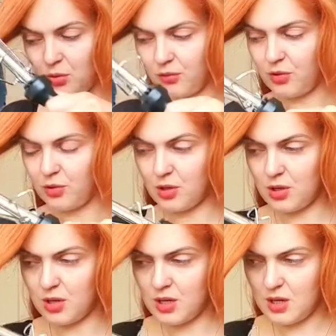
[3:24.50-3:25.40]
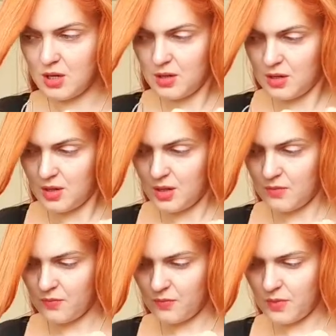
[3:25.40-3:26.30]
of your
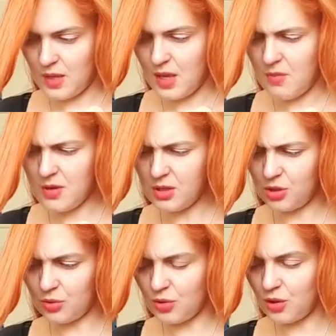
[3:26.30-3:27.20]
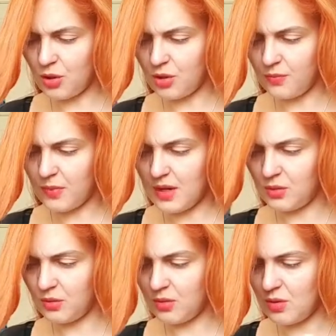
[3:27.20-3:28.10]
image, or I
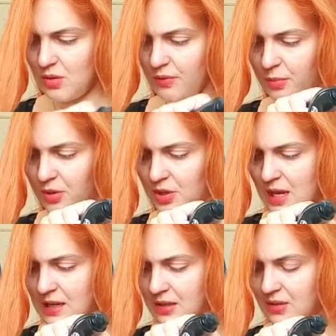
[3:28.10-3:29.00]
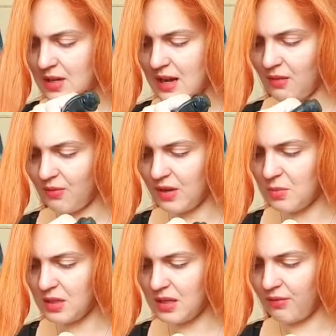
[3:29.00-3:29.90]
don't know if personality is the right thing,
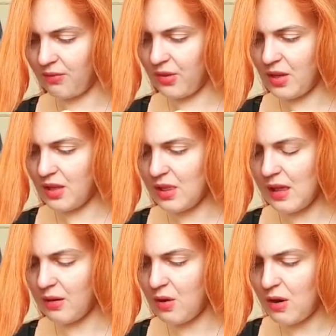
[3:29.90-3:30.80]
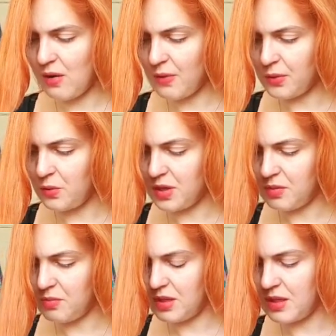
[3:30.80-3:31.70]
but I feel like with
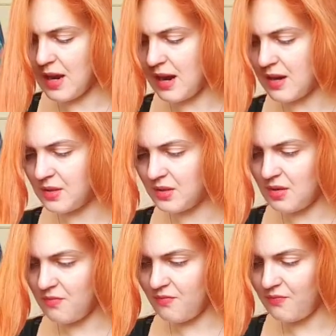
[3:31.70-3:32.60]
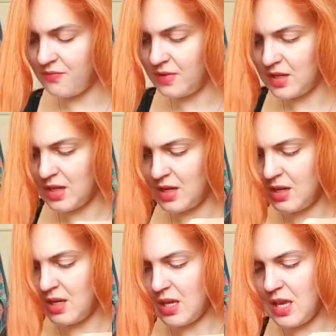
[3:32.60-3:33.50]
me there are some
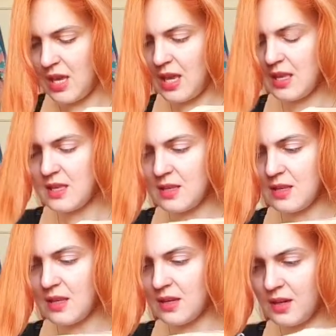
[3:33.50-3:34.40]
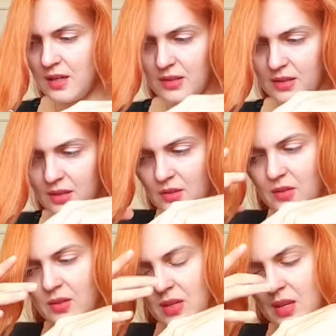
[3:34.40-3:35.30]
hidden
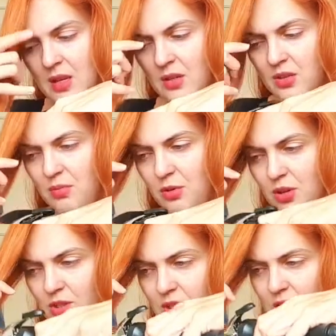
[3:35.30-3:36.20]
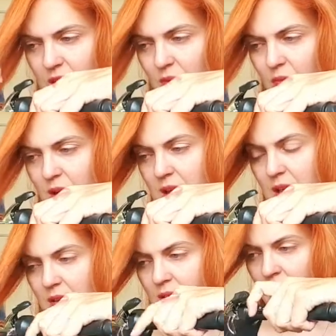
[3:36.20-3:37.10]
reasons subconsciously why